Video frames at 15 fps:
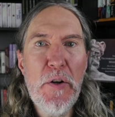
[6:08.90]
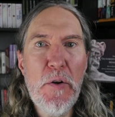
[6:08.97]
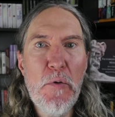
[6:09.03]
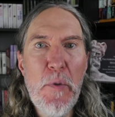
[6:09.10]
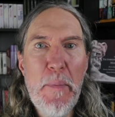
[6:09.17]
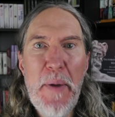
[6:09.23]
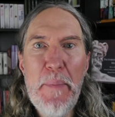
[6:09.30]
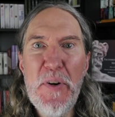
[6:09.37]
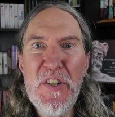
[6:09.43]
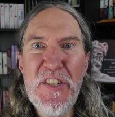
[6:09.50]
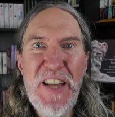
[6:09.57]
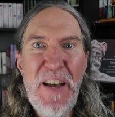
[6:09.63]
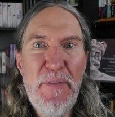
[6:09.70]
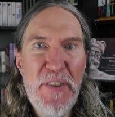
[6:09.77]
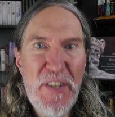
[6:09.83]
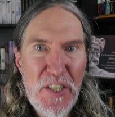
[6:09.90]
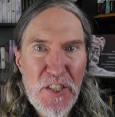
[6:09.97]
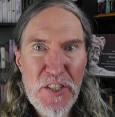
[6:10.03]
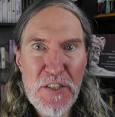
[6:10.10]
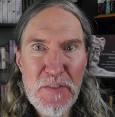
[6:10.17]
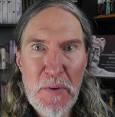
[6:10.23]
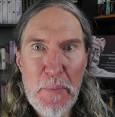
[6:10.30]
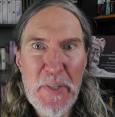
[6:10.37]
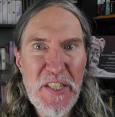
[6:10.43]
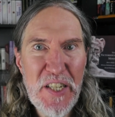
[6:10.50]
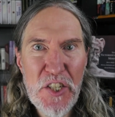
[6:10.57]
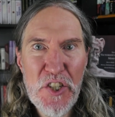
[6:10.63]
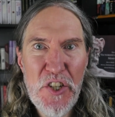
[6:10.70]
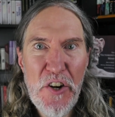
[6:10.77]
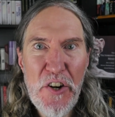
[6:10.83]
to remember definitions from a
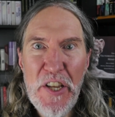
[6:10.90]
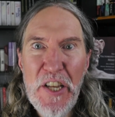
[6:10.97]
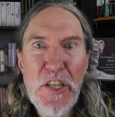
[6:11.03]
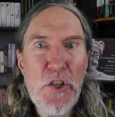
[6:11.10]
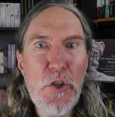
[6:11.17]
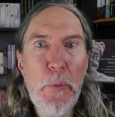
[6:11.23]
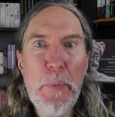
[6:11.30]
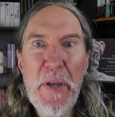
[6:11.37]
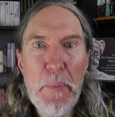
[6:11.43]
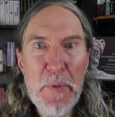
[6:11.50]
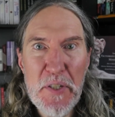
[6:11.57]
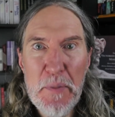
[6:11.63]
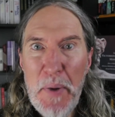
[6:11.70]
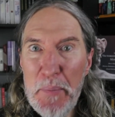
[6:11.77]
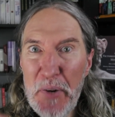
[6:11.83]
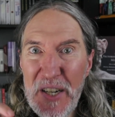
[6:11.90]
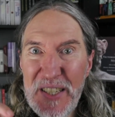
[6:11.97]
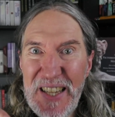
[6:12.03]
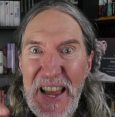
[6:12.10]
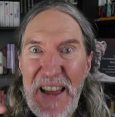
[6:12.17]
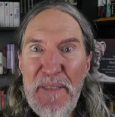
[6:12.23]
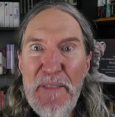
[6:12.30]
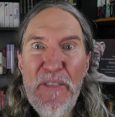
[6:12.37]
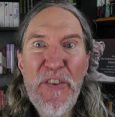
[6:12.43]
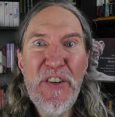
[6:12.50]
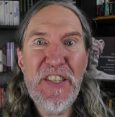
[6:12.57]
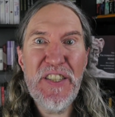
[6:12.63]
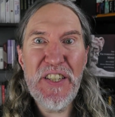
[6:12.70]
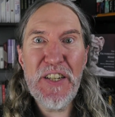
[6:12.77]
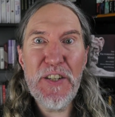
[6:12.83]
dictionary? You'll be able to memorize every
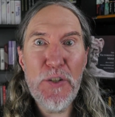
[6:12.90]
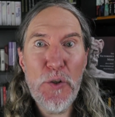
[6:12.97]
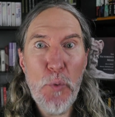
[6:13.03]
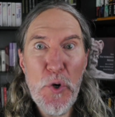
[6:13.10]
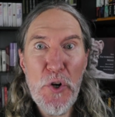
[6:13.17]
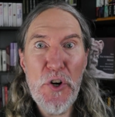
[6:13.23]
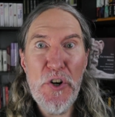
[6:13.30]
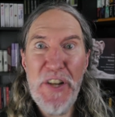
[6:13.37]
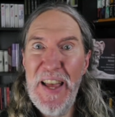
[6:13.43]
single word